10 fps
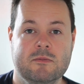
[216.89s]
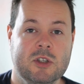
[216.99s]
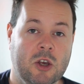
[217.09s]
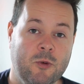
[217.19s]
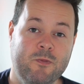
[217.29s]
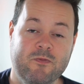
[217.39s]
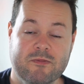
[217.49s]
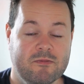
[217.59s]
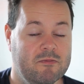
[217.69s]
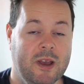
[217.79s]
So
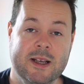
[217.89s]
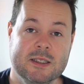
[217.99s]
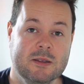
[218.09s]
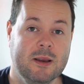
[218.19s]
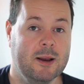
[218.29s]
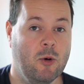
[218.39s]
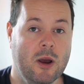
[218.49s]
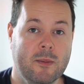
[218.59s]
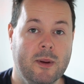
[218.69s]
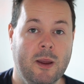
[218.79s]
it's
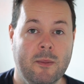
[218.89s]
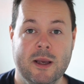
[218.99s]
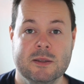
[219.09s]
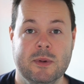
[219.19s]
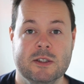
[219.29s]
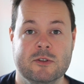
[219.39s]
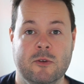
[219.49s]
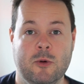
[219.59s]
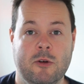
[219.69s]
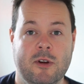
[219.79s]
quite an amazing piece of
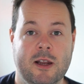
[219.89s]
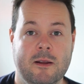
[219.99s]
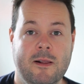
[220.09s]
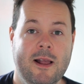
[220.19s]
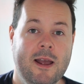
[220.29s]
software, really.